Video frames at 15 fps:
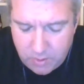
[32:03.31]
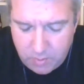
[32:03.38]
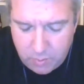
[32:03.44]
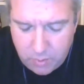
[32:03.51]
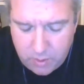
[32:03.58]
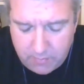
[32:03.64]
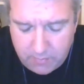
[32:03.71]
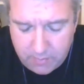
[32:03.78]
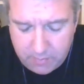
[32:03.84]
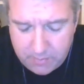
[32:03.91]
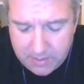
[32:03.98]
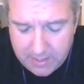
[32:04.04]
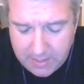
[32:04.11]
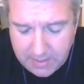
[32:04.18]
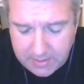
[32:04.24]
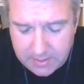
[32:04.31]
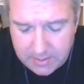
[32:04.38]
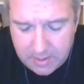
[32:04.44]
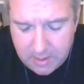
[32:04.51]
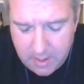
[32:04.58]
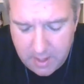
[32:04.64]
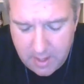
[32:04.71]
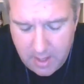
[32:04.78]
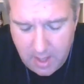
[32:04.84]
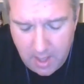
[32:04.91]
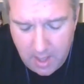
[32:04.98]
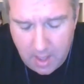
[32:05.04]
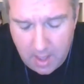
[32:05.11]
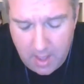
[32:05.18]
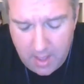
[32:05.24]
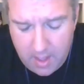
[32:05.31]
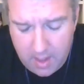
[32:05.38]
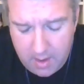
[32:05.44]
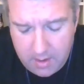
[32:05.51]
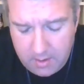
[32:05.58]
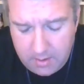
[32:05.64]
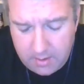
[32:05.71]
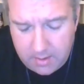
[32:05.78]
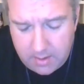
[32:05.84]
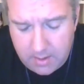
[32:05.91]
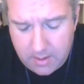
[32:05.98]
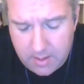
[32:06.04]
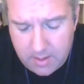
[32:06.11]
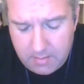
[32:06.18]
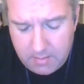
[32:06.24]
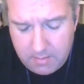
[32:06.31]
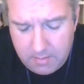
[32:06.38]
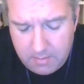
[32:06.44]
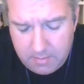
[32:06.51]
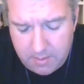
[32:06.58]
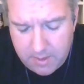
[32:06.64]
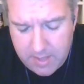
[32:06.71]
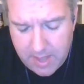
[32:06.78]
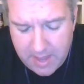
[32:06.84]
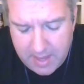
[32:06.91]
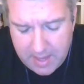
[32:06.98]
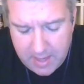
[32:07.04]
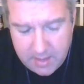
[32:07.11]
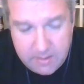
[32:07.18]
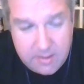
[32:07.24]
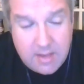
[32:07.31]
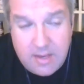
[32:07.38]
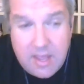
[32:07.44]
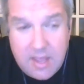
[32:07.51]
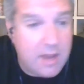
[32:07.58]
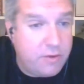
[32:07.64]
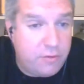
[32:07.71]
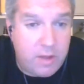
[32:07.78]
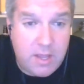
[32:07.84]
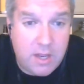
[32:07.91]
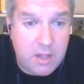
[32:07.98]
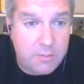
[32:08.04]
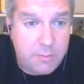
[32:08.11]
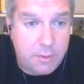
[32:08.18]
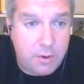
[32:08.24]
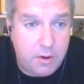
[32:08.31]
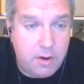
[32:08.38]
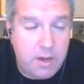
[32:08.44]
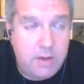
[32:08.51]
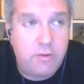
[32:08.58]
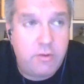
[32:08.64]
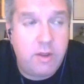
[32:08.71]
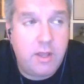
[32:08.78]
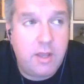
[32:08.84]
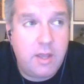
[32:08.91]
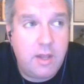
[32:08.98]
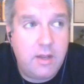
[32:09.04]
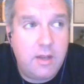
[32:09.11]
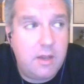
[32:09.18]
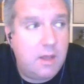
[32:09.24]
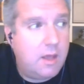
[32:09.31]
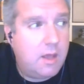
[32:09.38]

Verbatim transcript: What a wonderful place! And um, but yeah, and then yeah, and drinking at the brewery, drinking.